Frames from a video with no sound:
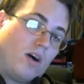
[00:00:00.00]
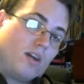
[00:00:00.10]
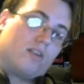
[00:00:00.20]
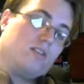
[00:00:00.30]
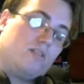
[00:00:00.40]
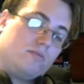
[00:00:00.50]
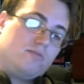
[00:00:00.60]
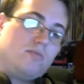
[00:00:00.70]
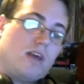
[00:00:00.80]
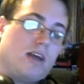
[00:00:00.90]
water
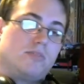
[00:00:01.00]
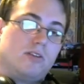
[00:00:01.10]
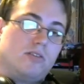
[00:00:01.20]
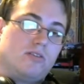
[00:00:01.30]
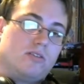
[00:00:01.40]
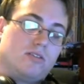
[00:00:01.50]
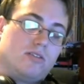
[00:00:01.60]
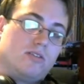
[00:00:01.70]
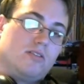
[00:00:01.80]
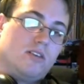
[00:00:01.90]
attributes.